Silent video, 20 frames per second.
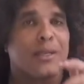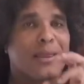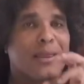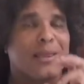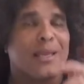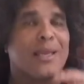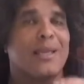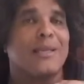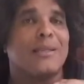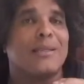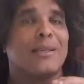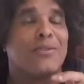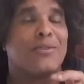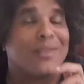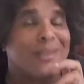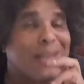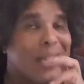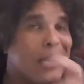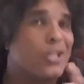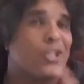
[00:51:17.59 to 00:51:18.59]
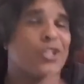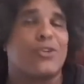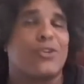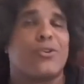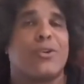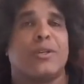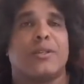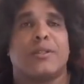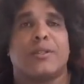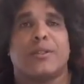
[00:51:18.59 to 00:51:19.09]
things are
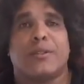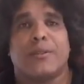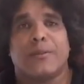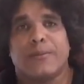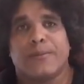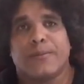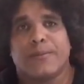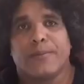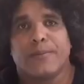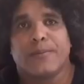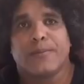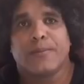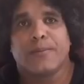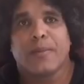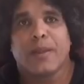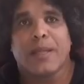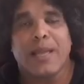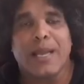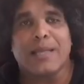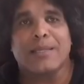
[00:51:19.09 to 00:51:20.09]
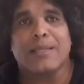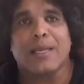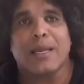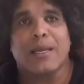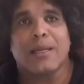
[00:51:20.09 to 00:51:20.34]
dangerous. Yes, and